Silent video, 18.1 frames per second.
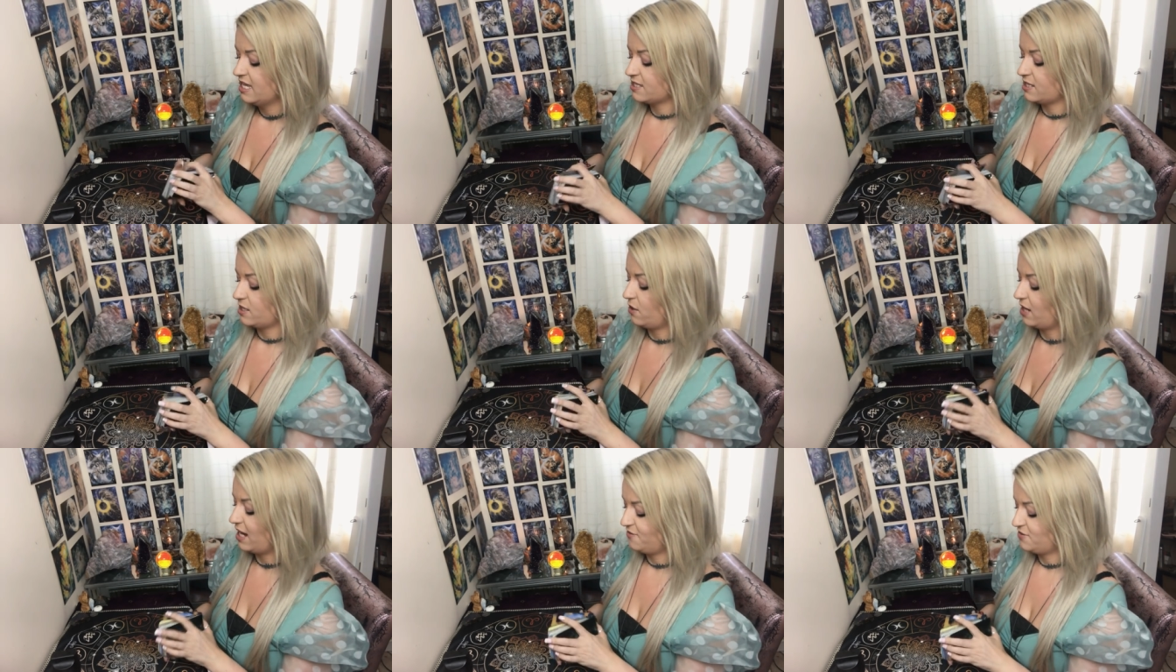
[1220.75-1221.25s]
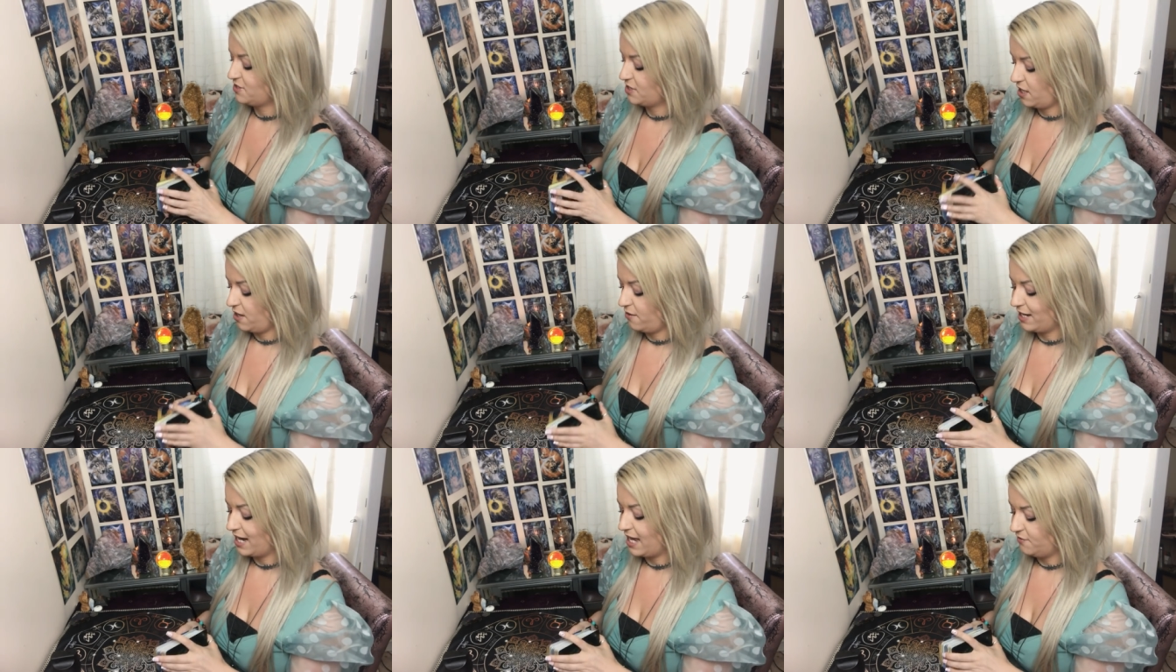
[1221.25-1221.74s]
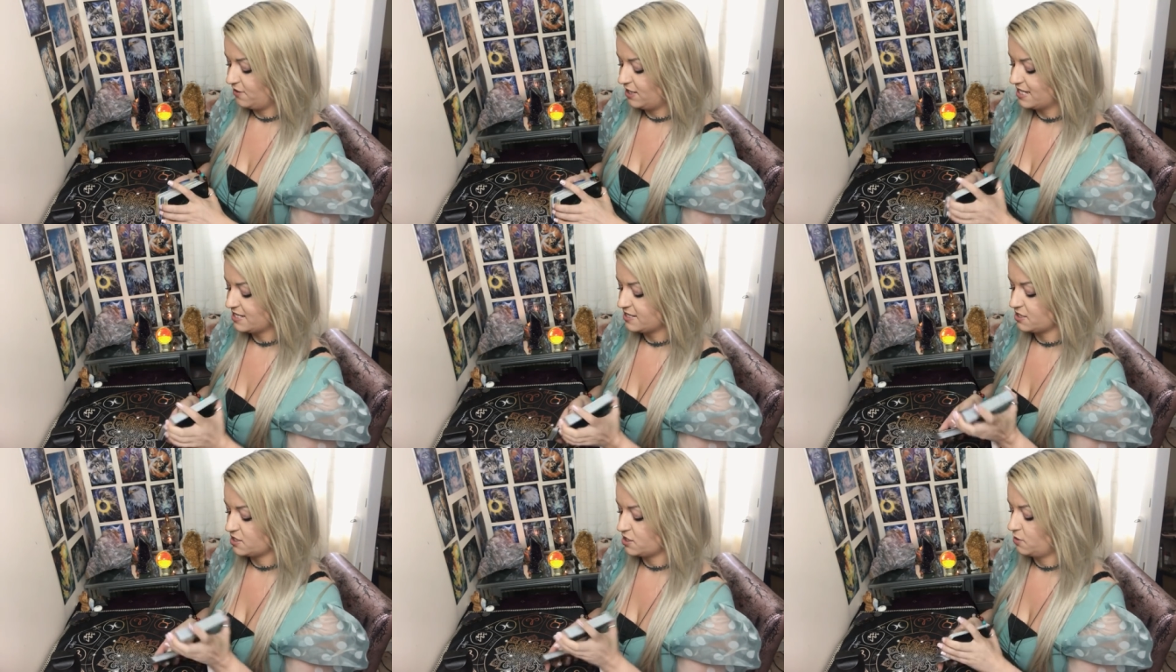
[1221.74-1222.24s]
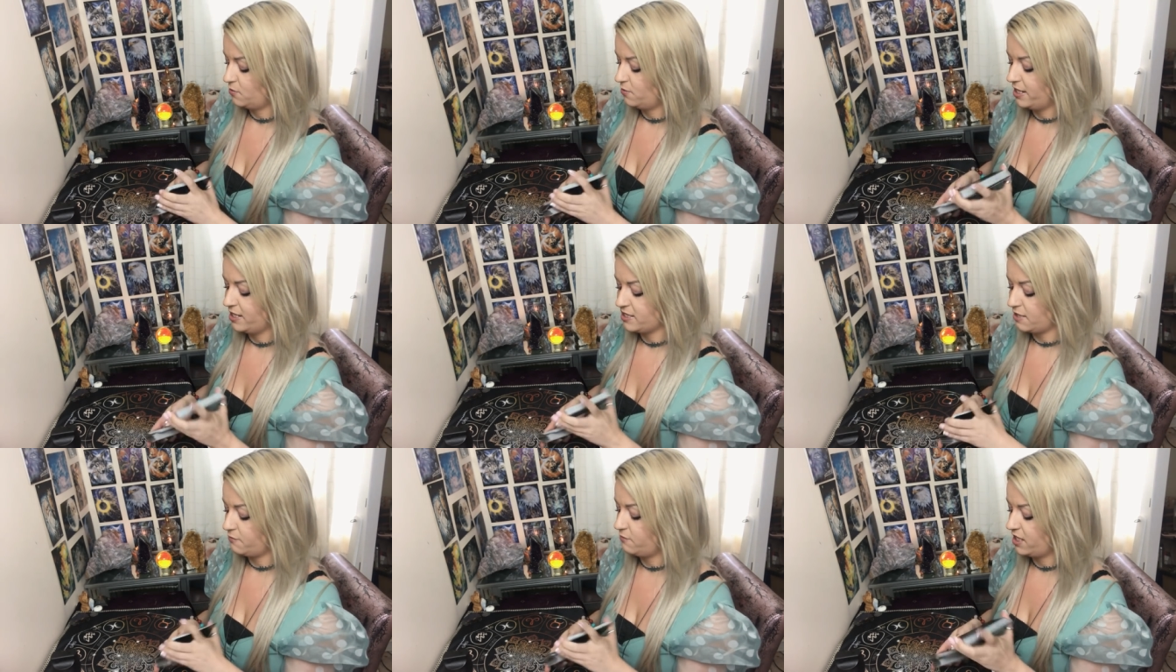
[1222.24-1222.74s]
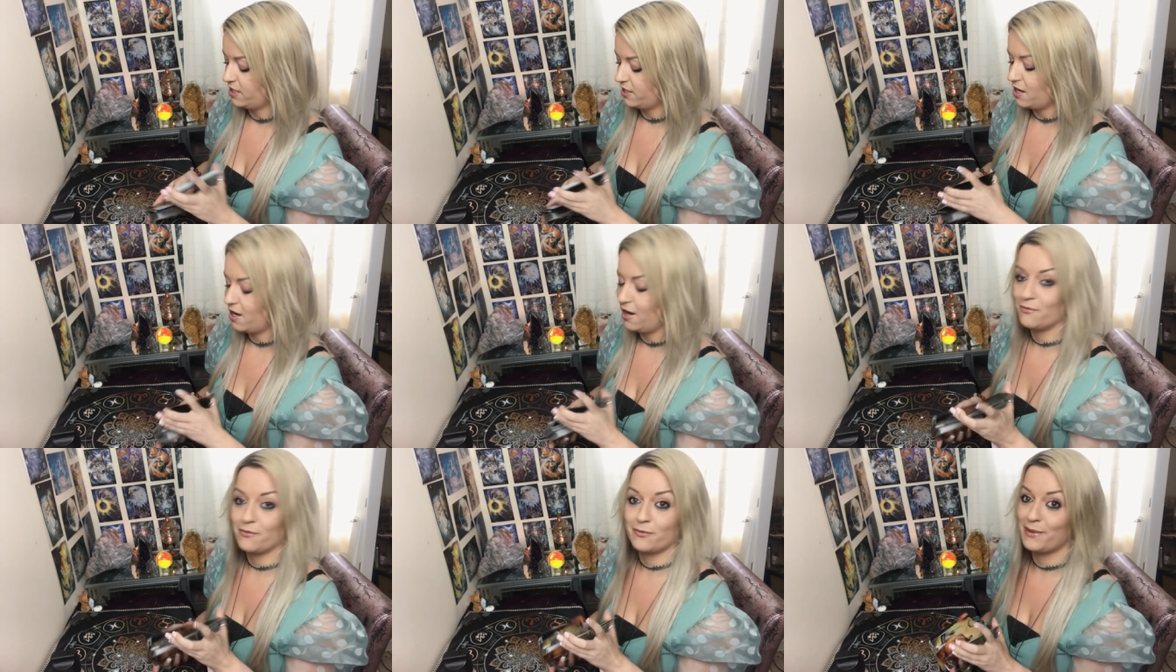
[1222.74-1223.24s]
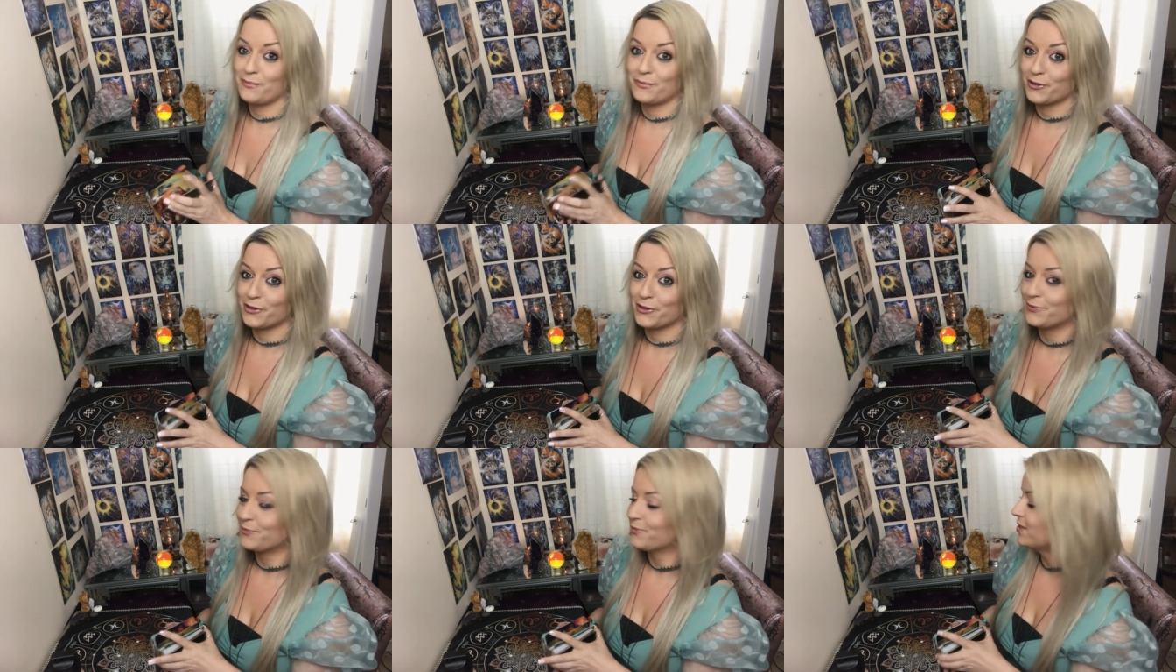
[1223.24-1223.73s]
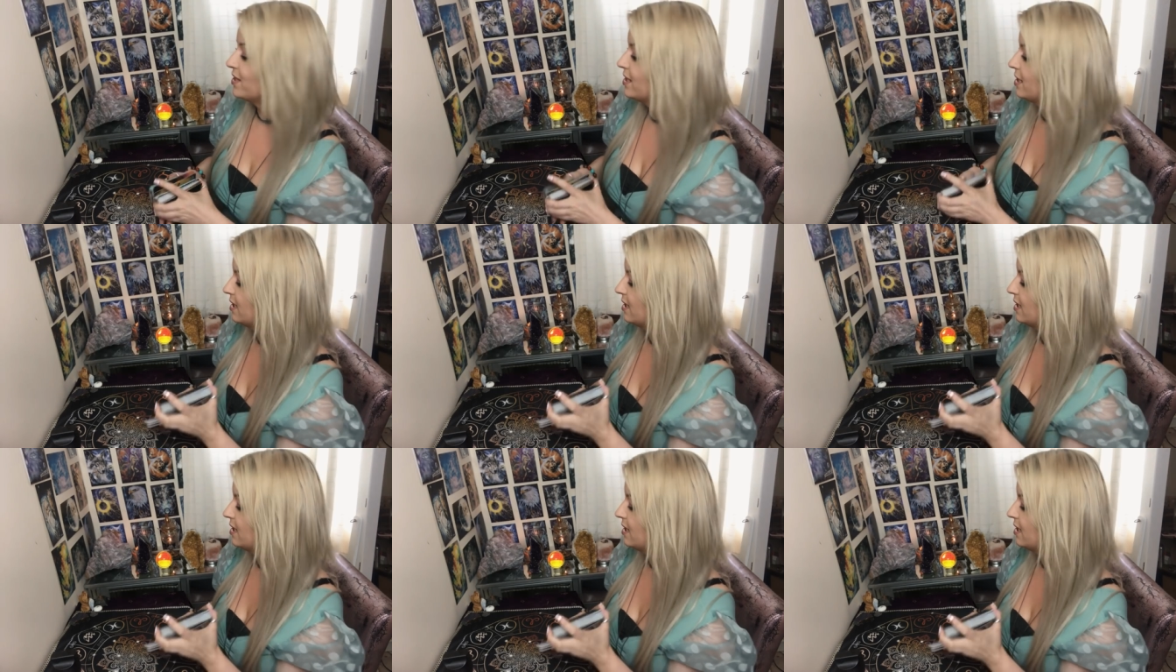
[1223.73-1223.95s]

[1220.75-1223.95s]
So you'll have to go and have a listen to the words. I really can't remember them.